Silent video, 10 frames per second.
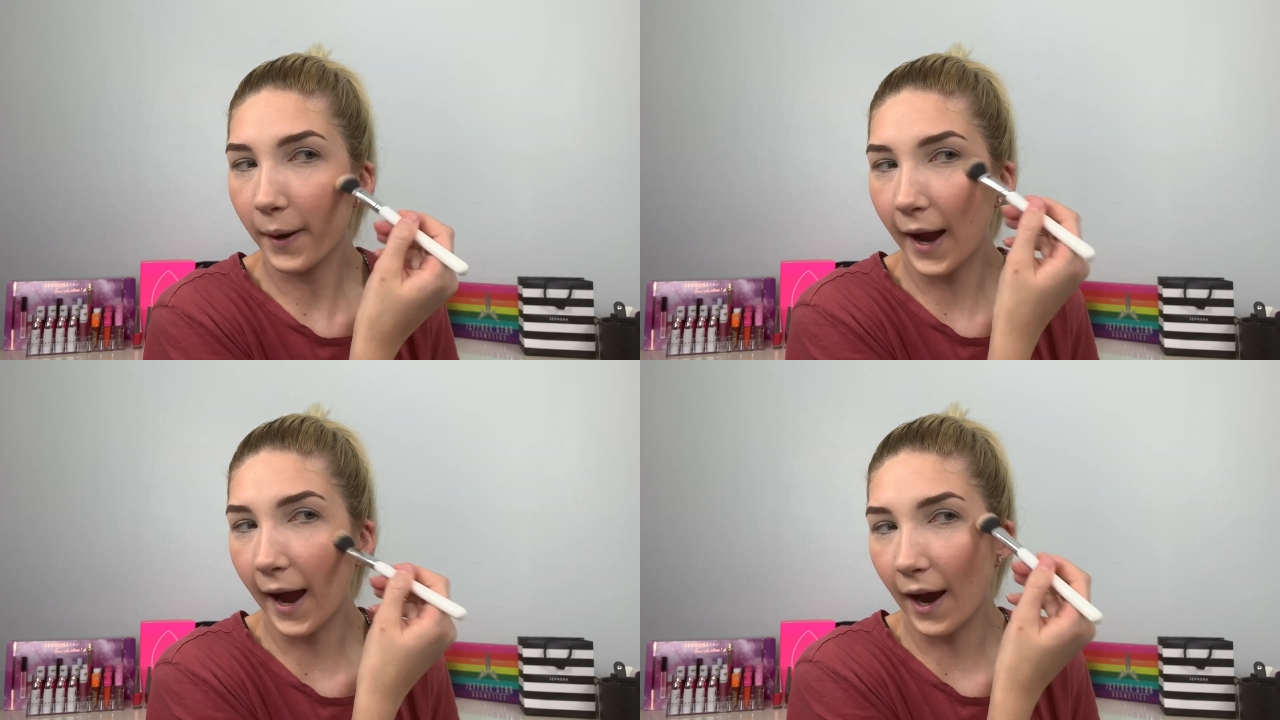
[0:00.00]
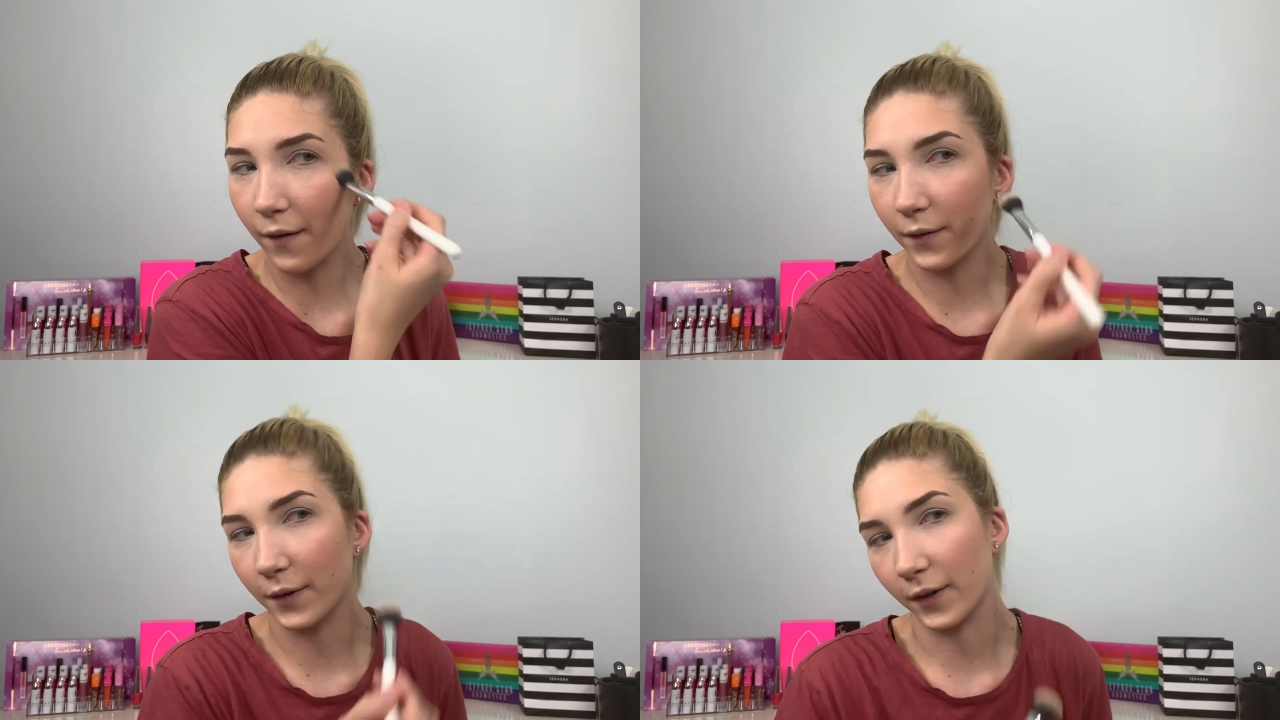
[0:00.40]

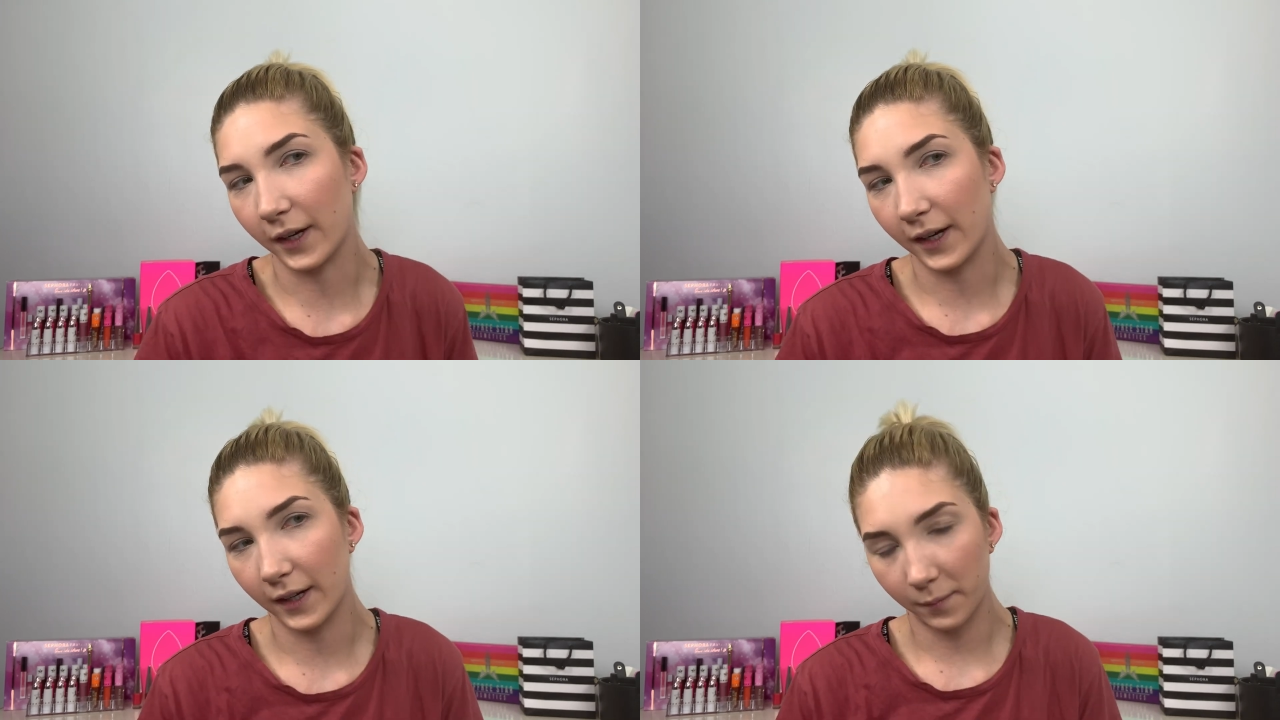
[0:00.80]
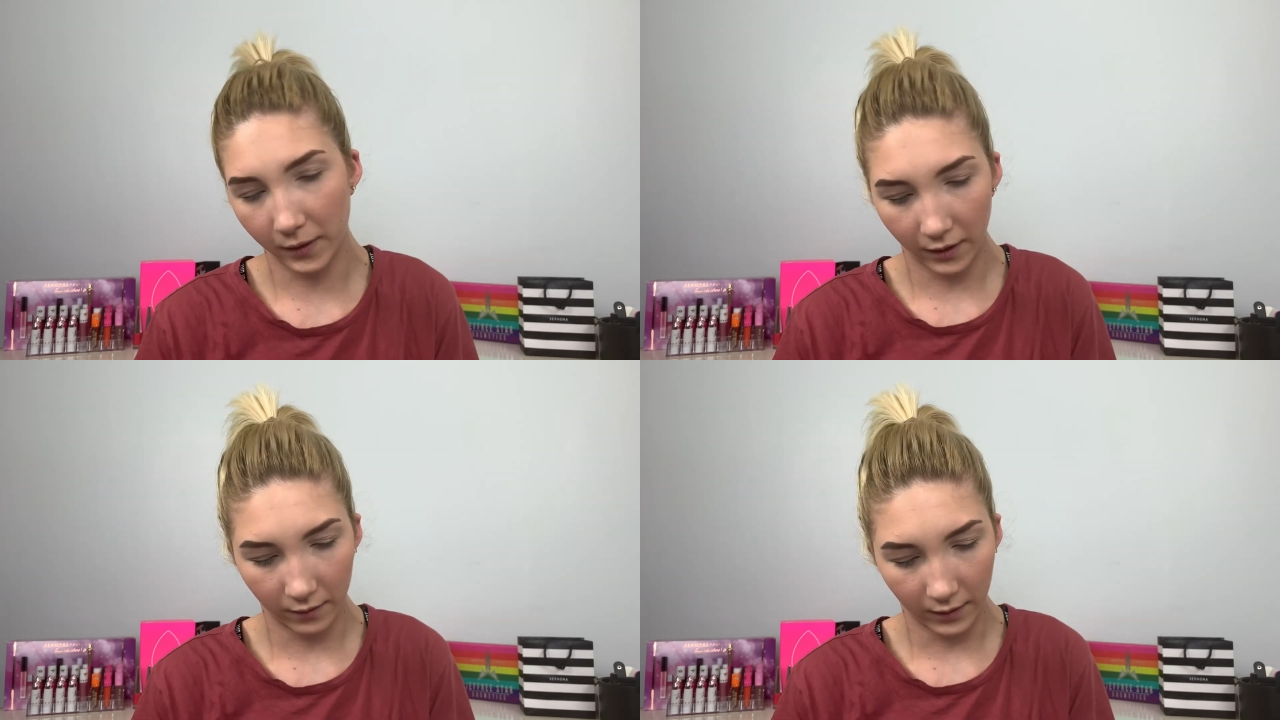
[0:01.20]
powdery. I'm
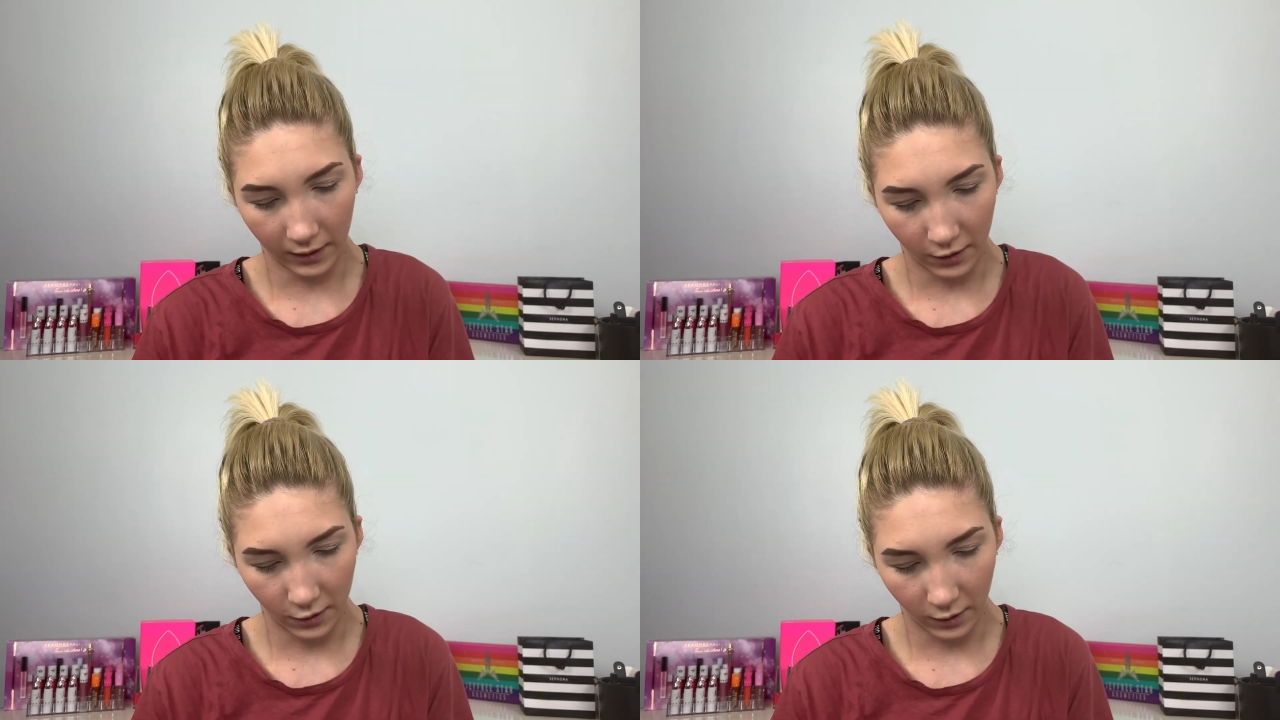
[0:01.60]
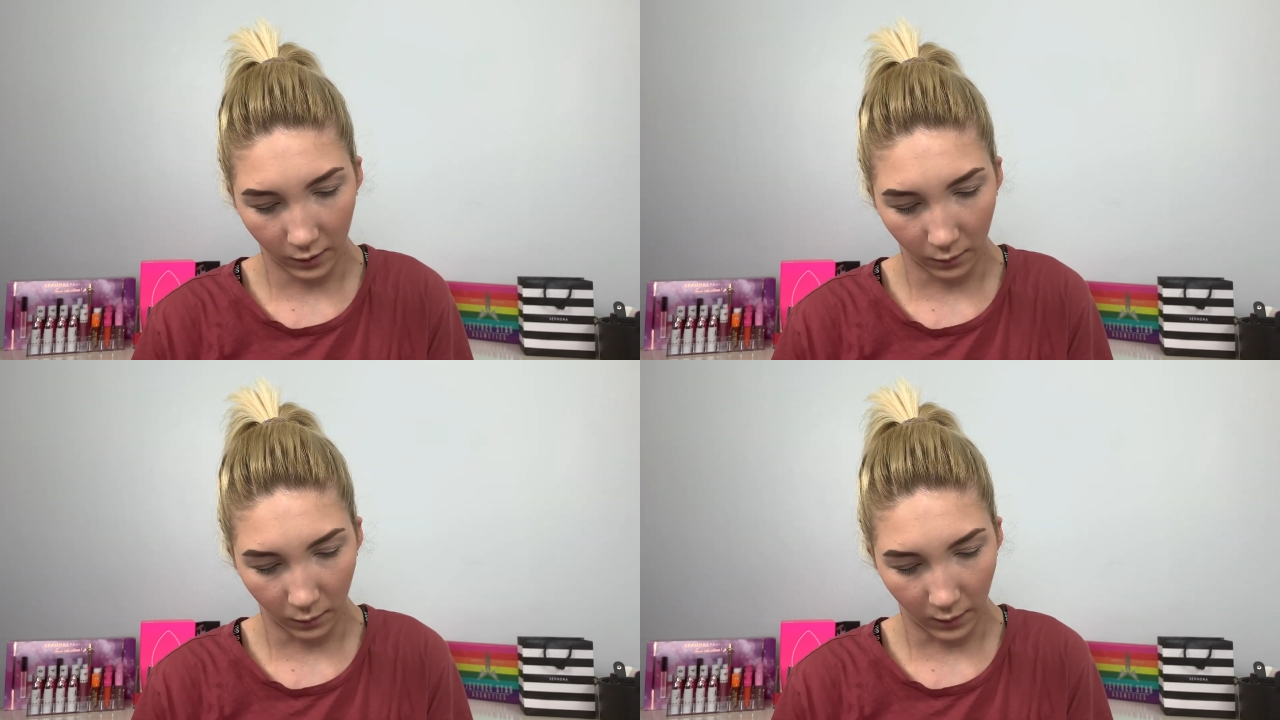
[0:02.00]
not really
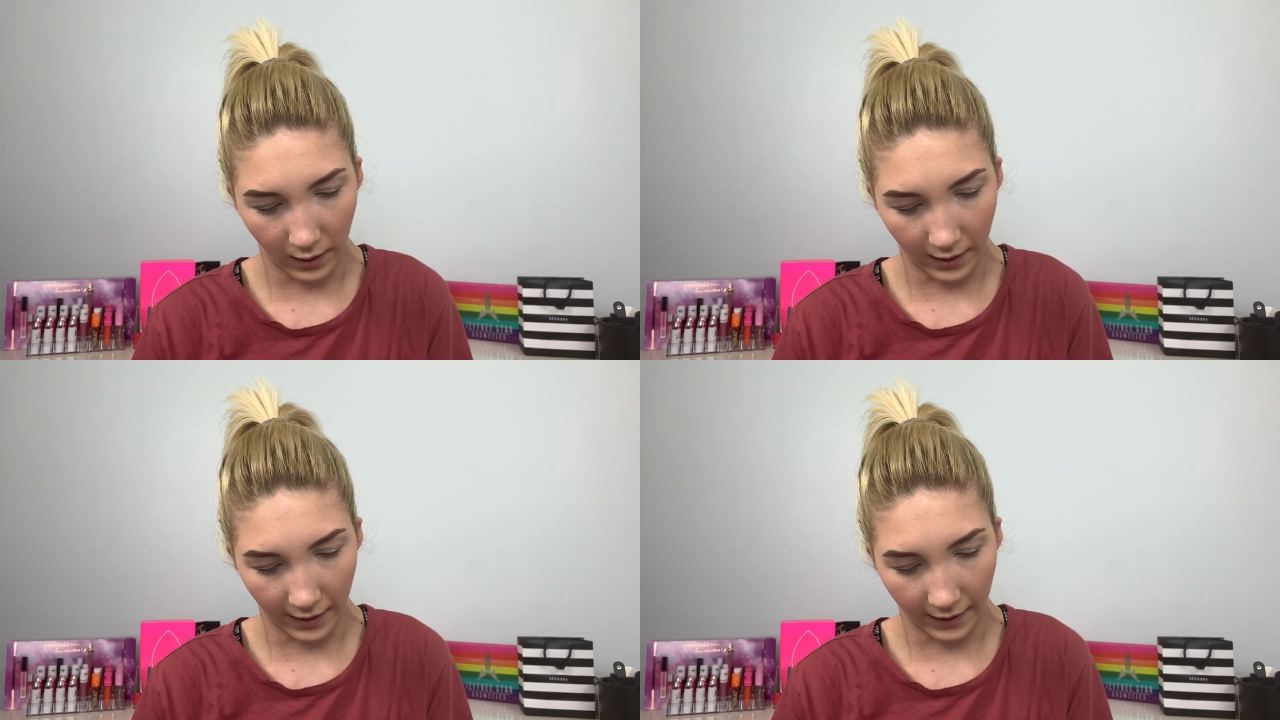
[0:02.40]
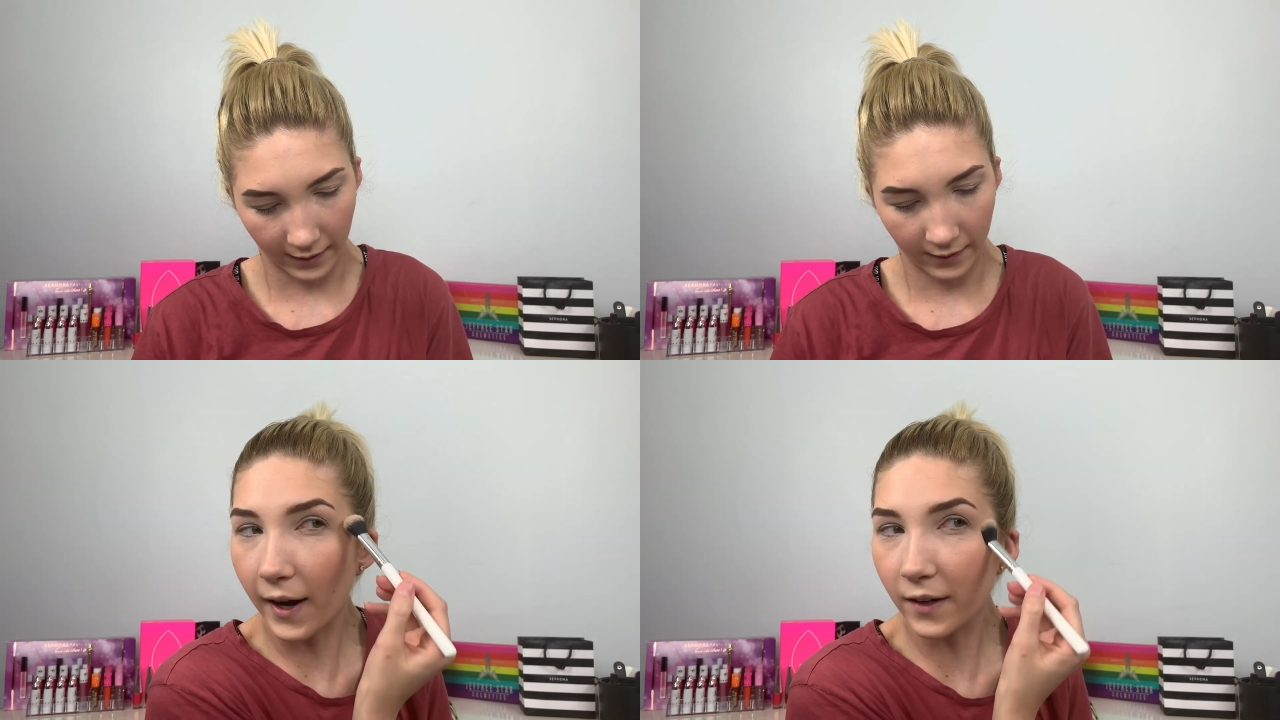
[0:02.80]
sure
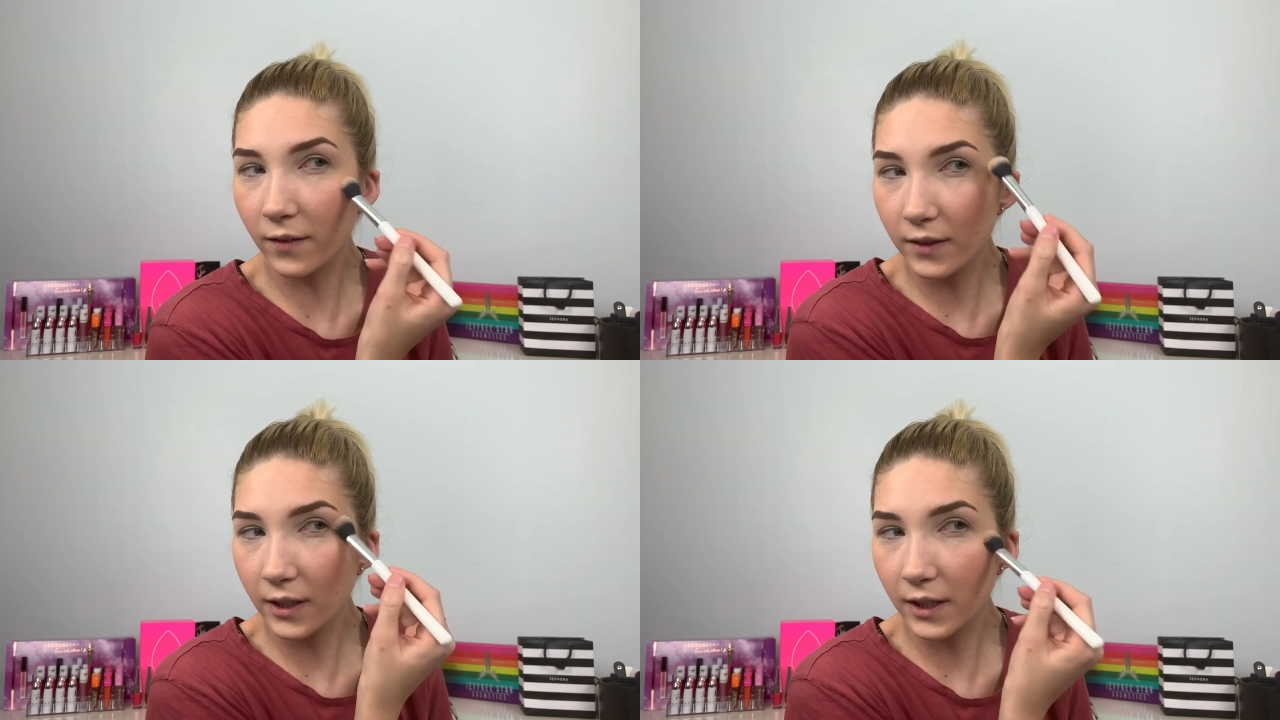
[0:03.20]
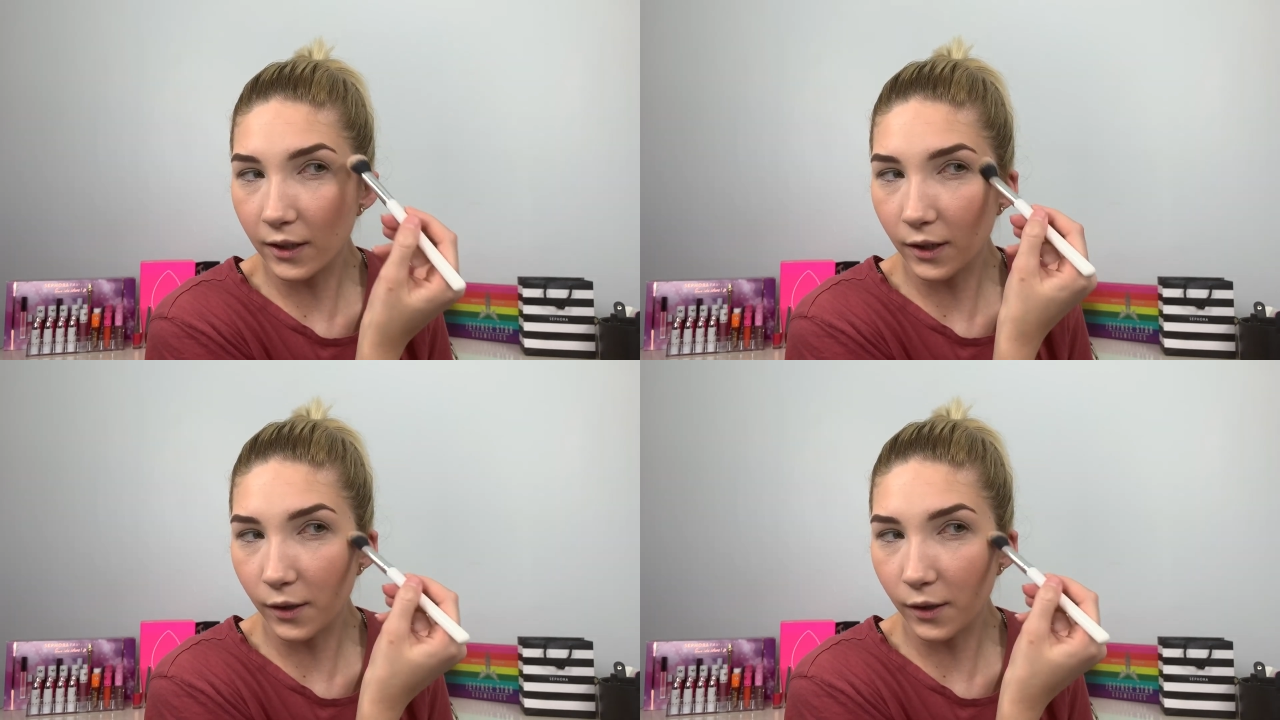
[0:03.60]
why. I don't really